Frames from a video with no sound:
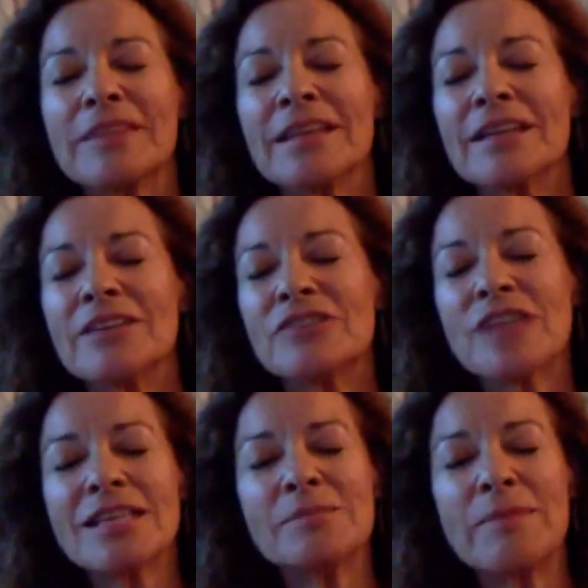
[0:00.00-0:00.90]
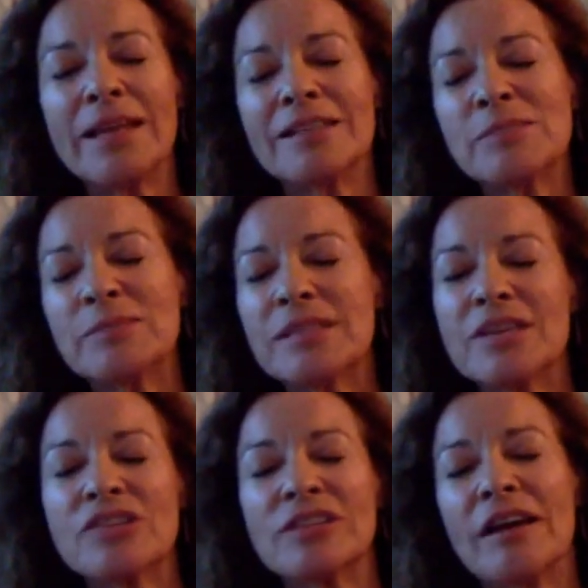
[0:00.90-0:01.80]
You just met this
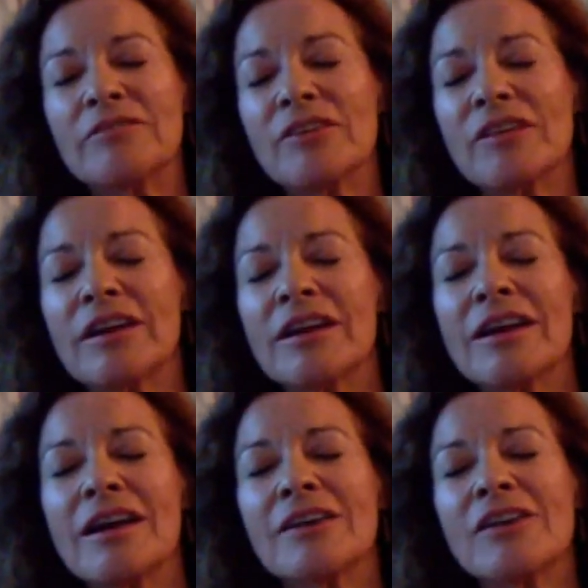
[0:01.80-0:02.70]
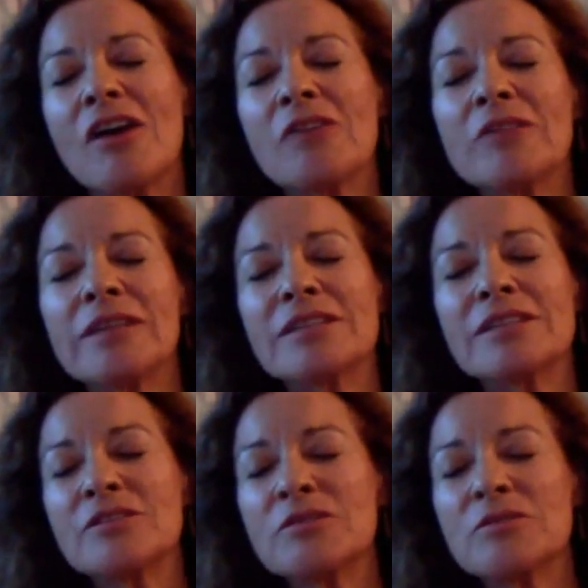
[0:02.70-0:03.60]
potential lover. Go
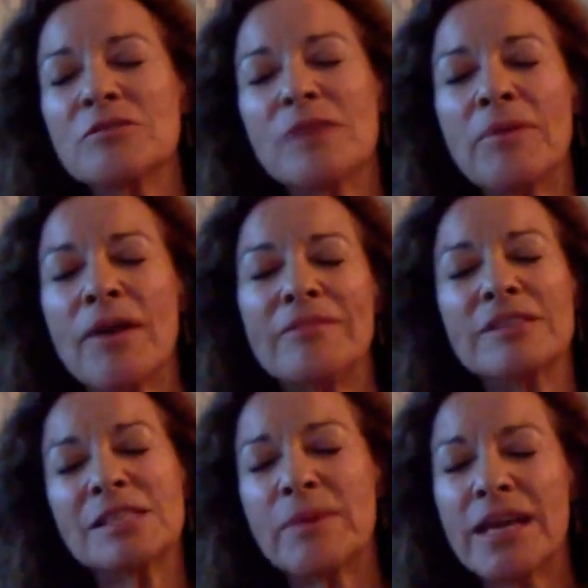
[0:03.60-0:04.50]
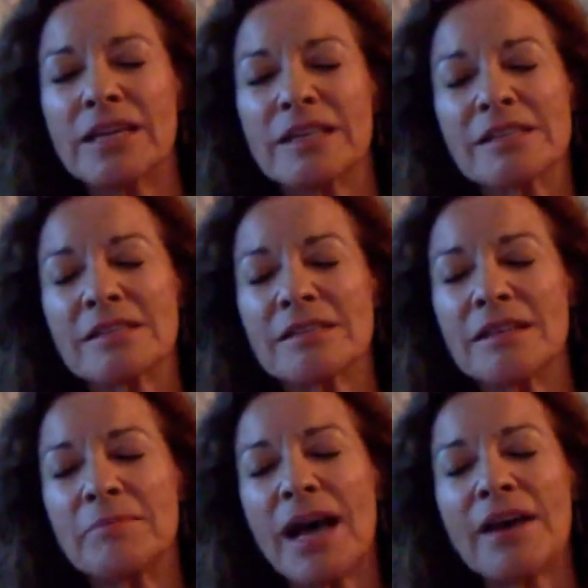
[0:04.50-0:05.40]
into a private space, in the
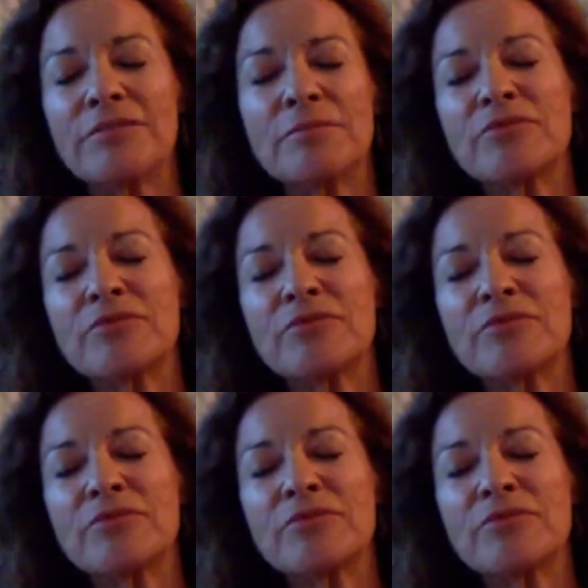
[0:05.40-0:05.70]
bathroom for a